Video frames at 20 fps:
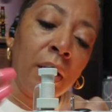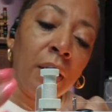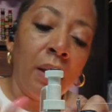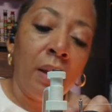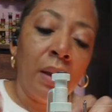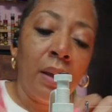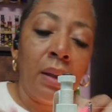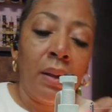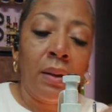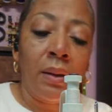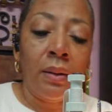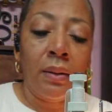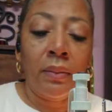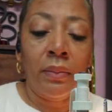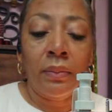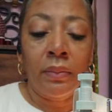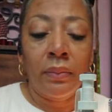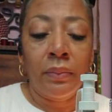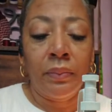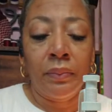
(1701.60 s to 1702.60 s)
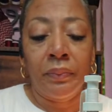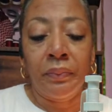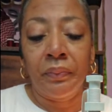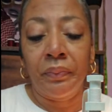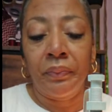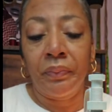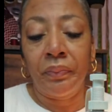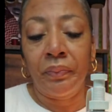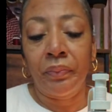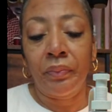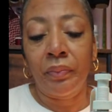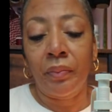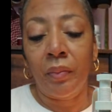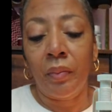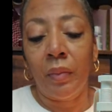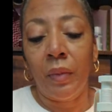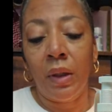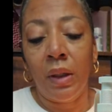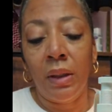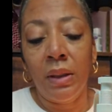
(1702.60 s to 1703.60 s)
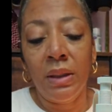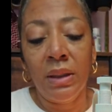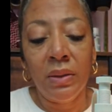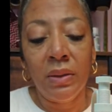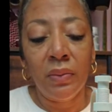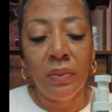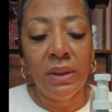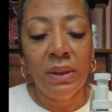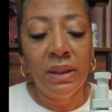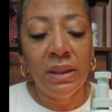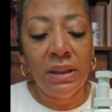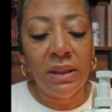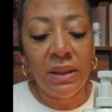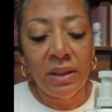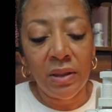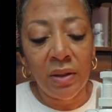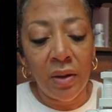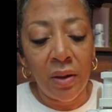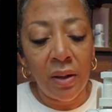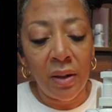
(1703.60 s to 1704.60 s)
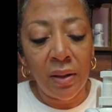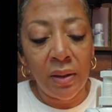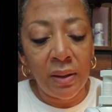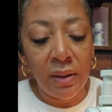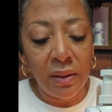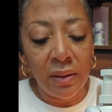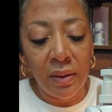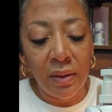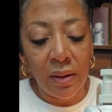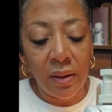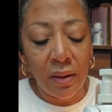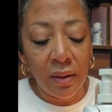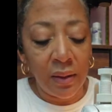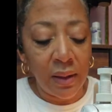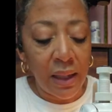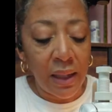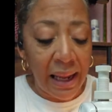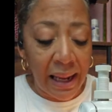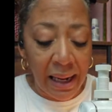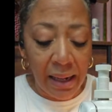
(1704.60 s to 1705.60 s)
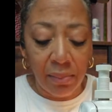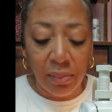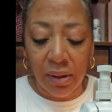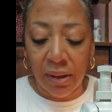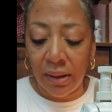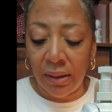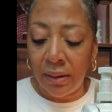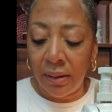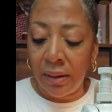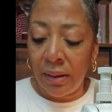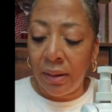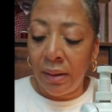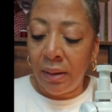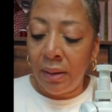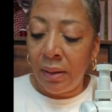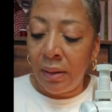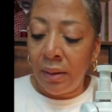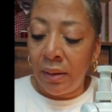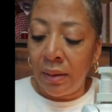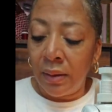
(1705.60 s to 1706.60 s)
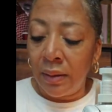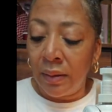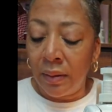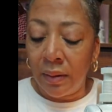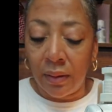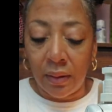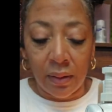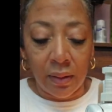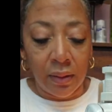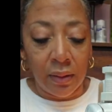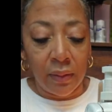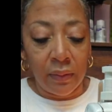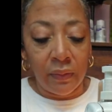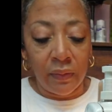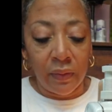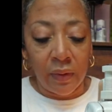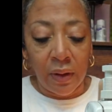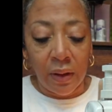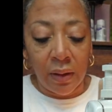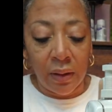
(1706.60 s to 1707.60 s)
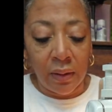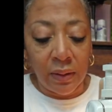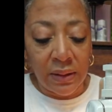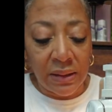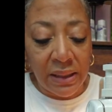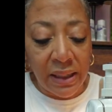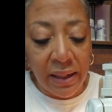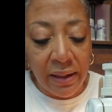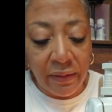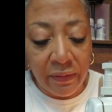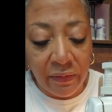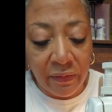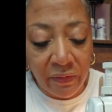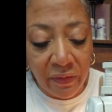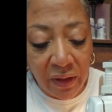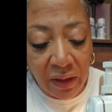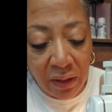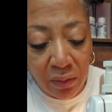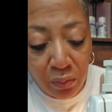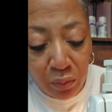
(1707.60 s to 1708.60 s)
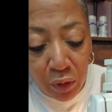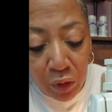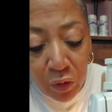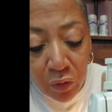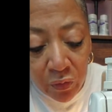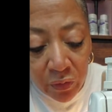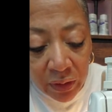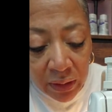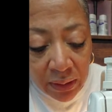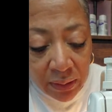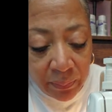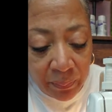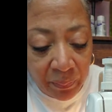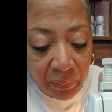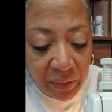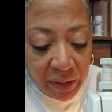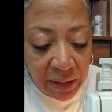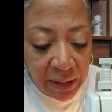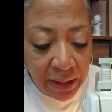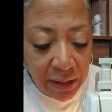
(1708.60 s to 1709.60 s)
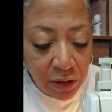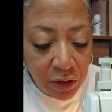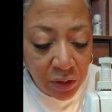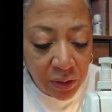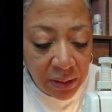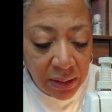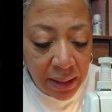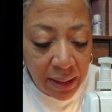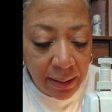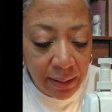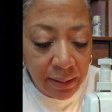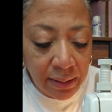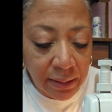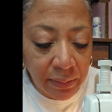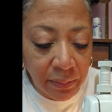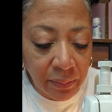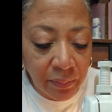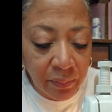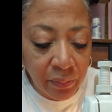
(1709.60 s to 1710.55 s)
And, I just really just start a habit of staying fit, moving, and exercising.